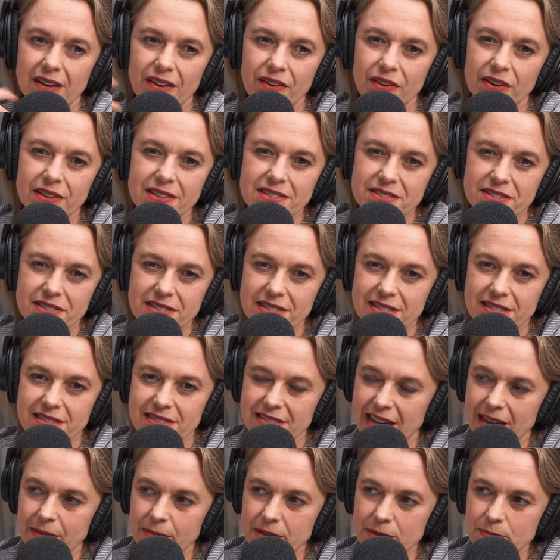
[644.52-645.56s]
No, it's just the
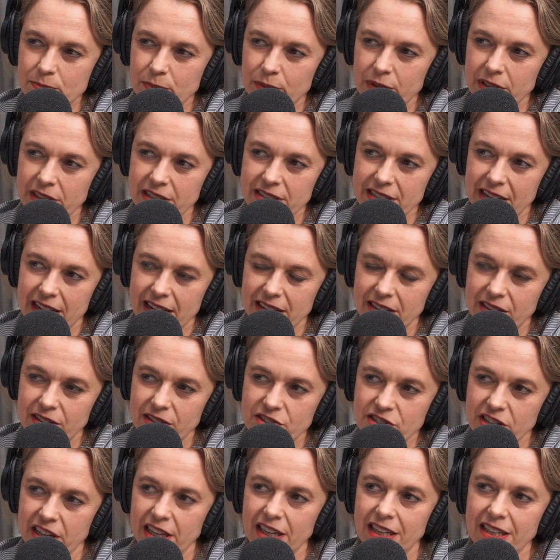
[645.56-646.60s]
same as pulling down your
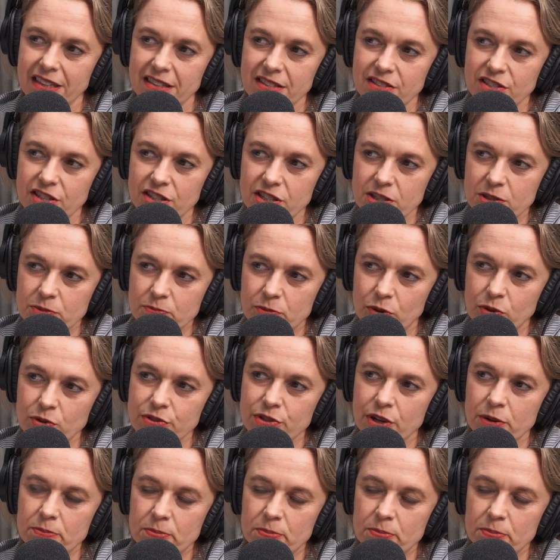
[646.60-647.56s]
jeans. You just also